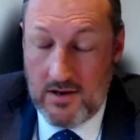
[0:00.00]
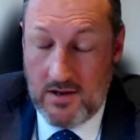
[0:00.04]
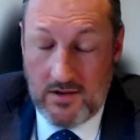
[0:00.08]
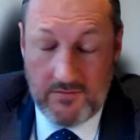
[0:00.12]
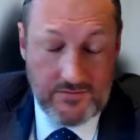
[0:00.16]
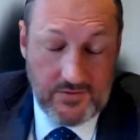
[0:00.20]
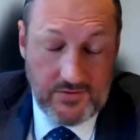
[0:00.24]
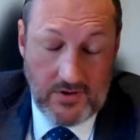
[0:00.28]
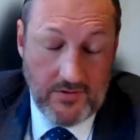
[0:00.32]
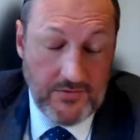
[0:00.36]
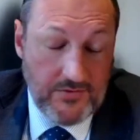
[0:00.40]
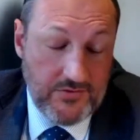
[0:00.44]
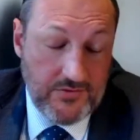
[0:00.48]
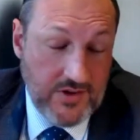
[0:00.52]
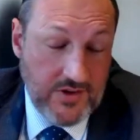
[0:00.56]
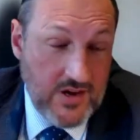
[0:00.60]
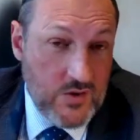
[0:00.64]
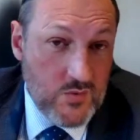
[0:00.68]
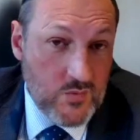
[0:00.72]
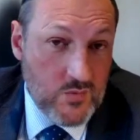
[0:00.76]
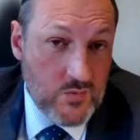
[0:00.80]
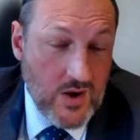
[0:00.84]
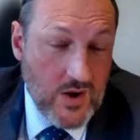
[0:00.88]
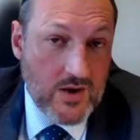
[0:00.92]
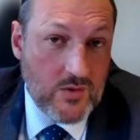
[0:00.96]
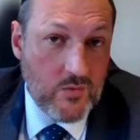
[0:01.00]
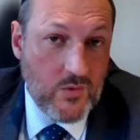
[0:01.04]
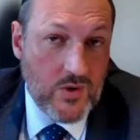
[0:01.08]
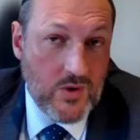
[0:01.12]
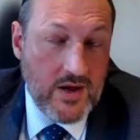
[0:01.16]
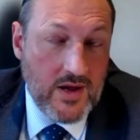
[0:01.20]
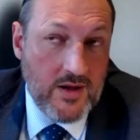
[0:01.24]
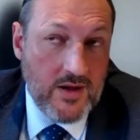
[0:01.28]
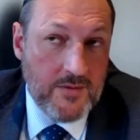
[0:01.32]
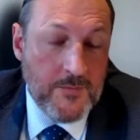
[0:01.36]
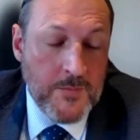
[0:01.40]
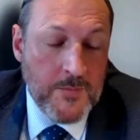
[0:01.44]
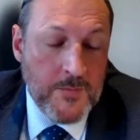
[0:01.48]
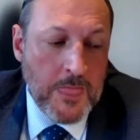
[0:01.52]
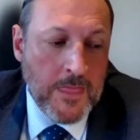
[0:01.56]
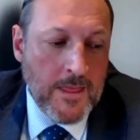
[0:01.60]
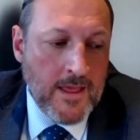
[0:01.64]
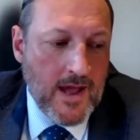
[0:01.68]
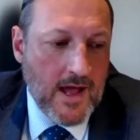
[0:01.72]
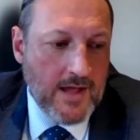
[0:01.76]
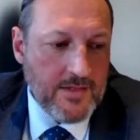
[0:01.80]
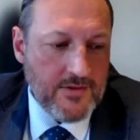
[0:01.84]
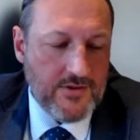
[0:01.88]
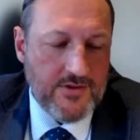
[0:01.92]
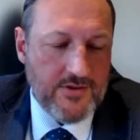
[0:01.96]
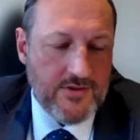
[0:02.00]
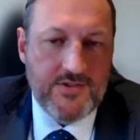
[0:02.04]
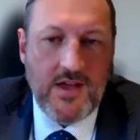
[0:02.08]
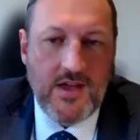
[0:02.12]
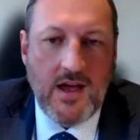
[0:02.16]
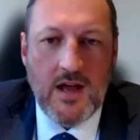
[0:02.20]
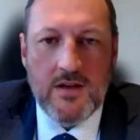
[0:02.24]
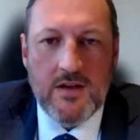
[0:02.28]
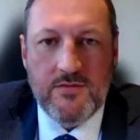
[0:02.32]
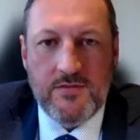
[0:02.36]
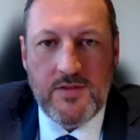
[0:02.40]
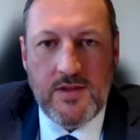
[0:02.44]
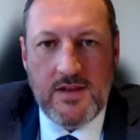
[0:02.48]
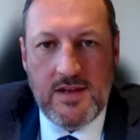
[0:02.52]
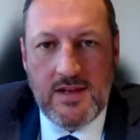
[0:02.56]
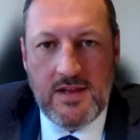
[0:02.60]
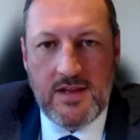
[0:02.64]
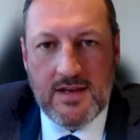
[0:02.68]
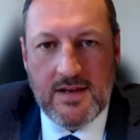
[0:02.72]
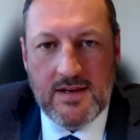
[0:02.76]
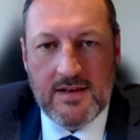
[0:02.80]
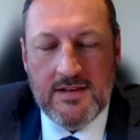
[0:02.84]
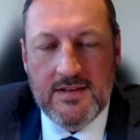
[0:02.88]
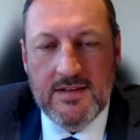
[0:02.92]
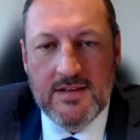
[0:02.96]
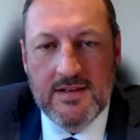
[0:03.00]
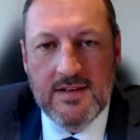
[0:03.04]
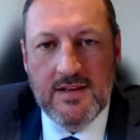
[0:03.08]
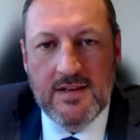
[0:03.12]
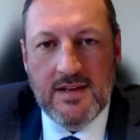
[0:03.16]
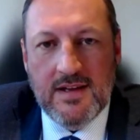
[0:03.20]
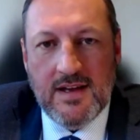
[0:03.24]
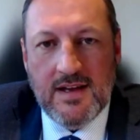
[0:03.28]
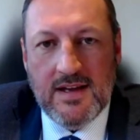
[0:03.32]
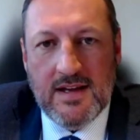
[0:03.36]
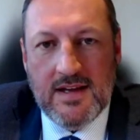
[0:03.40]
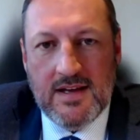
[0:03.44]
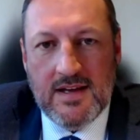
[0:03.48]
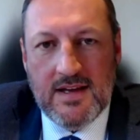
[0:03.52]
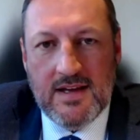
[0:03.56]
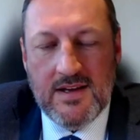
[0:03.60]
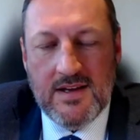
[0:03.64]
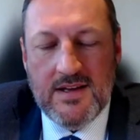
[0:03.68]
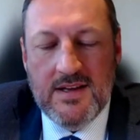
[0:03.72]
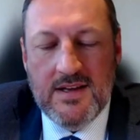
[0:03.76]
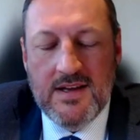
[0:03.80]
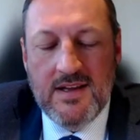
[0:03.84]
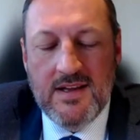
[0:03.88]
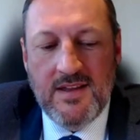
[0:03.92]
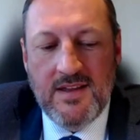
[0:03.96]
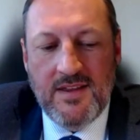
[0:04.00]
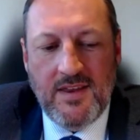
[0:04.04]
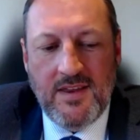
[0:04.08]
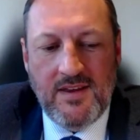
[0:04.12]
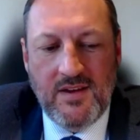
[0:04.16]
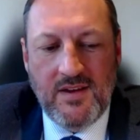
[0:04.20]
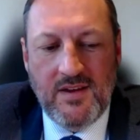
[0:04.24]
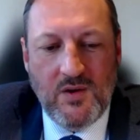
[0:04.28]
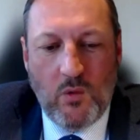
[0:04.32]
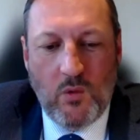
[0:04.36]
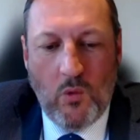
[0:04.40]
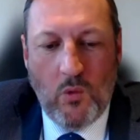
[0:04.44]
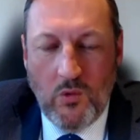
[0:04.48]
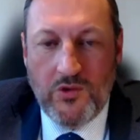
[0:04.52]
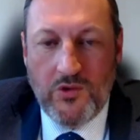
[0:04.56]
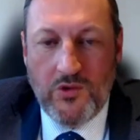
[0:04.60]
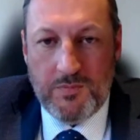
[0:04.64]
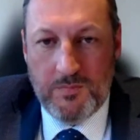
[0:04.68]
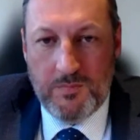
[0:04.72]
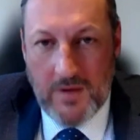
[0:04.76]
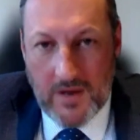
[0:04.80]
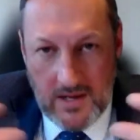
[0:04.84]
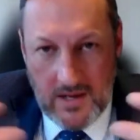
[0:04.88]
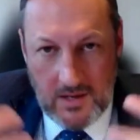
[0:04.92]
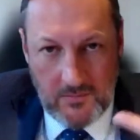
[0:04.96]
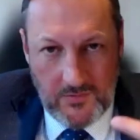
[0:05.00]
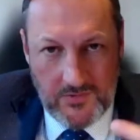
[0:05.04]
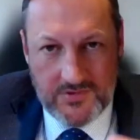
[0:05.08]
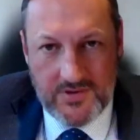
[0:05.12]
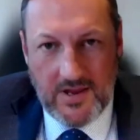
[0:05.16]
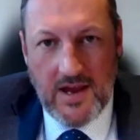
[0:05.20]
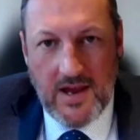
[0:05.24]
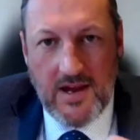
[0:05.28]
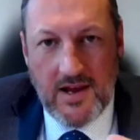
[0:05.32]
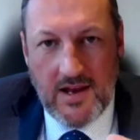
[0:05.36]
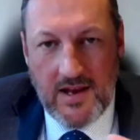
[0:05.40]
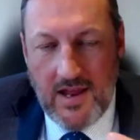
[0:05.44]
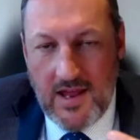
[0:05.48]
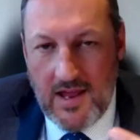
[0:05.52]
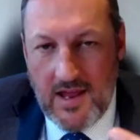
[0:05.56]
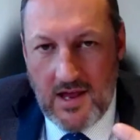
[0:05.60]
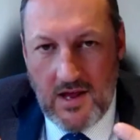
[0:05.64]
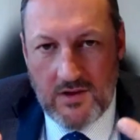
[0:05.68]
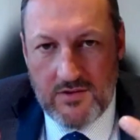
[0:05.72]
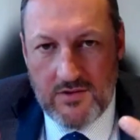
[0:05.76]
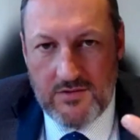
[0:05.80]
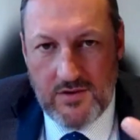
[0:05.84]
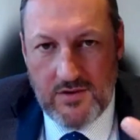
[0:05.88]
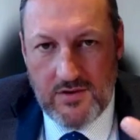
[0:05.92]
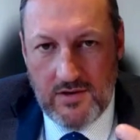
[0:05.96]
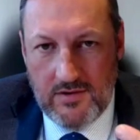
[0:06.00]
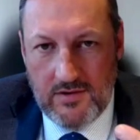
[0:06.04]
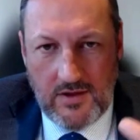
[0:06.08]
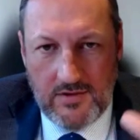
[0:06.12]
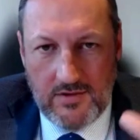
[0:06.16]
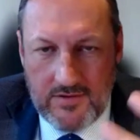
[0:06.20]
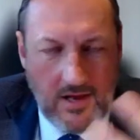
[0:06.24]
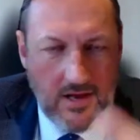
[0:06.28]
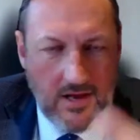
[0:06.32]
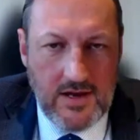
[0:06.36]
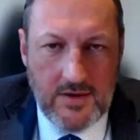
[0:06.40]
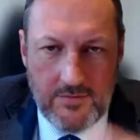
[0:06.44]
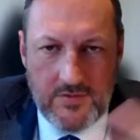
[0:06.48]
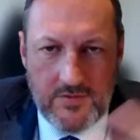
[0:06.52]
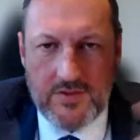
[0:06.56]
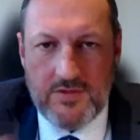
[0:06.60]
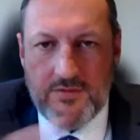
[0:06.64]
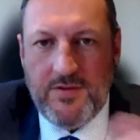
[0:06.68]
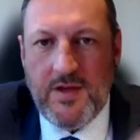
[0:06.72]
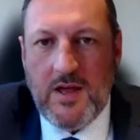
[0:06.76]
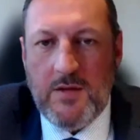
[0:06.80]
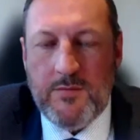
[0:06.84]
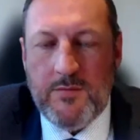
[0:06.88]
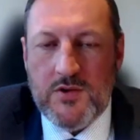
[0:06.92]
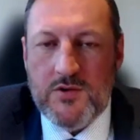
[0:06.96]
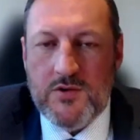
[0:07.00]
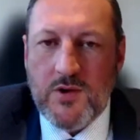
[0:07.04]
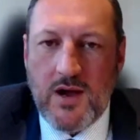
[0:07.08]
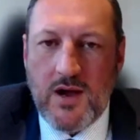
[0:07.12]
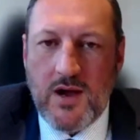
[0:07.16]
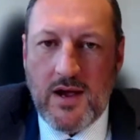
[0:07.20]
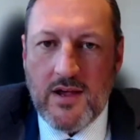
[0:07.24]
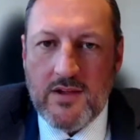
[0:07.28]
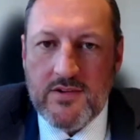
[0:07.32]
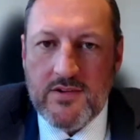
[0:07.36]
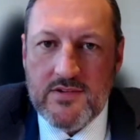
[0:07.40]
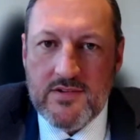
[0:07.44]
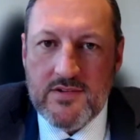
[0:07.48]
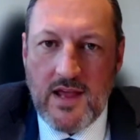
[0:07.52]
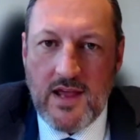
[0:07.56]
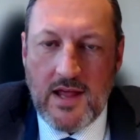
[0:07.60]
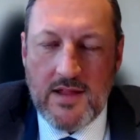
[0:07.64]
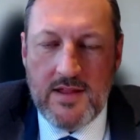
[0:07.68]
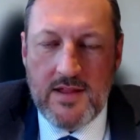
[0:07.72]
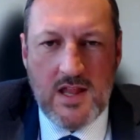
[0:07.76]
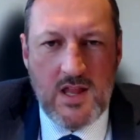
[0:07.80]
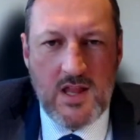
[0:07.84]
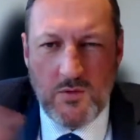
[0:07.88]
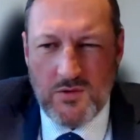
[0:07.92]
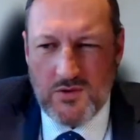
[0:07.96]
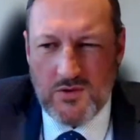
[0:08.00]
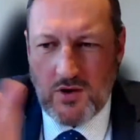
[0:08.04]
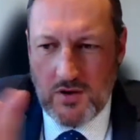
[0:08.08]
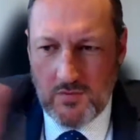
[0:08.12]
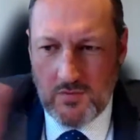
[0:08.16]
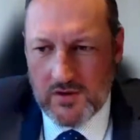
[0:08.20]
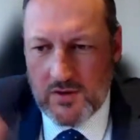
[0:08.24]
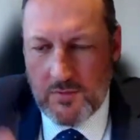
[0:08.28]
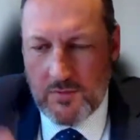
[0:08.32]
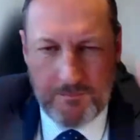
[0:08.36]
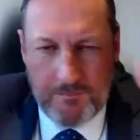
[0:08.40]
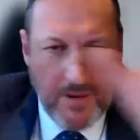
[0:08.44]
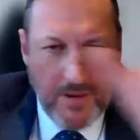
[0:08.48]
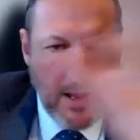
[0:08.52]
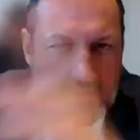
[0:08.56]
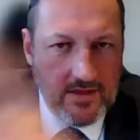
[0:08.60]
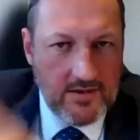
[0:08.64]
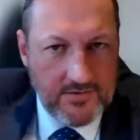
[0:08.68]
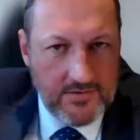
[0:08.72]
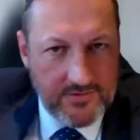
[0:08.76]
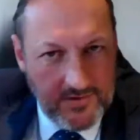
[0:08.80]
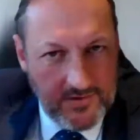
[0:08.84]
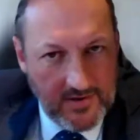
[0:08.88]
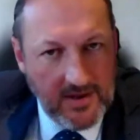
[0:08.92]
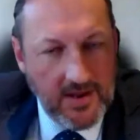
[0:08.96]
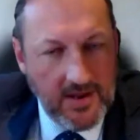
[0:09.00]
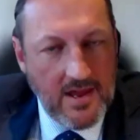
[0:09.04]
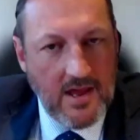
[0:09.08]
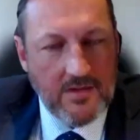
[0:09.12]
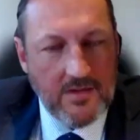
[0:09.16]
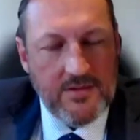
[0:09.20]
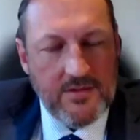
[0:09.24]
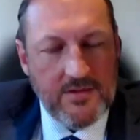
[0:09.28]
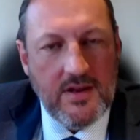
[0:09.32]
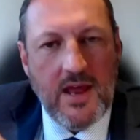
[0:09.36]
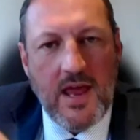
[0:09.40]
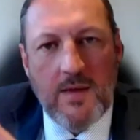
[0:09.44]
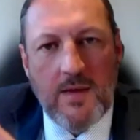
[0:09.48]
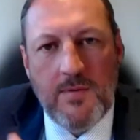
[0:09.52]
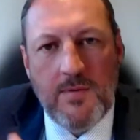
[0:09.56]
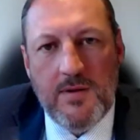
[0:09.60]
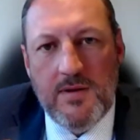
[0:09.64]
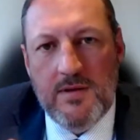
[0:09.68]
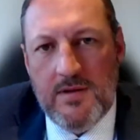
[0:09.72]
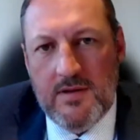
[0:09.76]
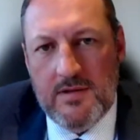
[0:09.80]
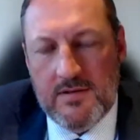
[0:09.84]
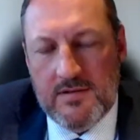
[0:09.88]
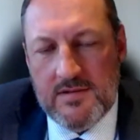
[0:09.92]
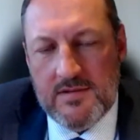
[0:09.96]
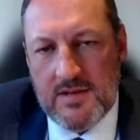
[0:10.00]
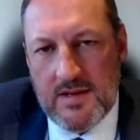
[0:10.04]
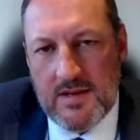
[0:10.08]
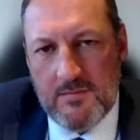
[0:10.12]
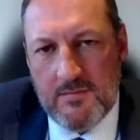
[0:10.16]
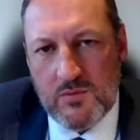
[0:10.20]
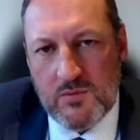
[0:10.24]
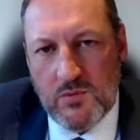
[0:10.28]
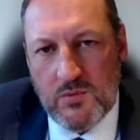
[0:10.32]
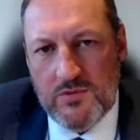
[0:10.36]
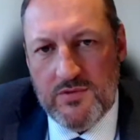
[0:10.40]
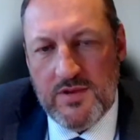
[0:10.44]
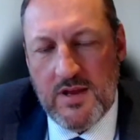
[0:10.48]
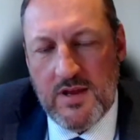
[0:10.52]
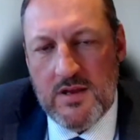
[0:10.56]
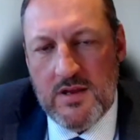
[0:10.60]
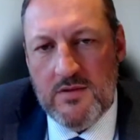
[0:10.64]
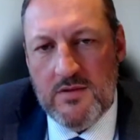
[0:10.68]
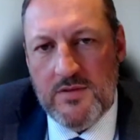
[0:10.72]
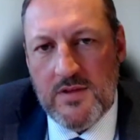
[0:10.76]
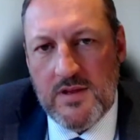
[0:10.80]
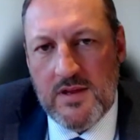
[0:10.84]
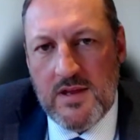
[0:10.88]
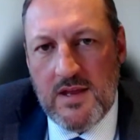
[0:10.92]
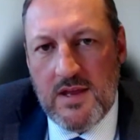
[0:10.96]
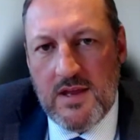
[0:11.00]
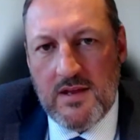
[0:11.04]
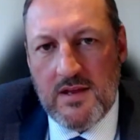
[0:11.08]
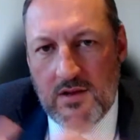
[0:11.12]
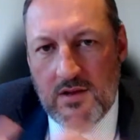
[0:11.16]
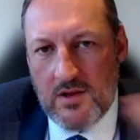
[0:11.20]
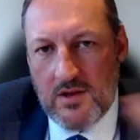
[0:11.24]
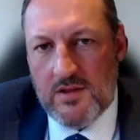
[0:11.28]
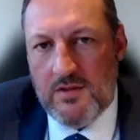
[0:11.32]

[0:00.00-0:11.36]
And I've seen one where at the start of the year, all this money was taken out and given to the family trust, and then there was kind of like a balancing out that happened at towards the end of the year.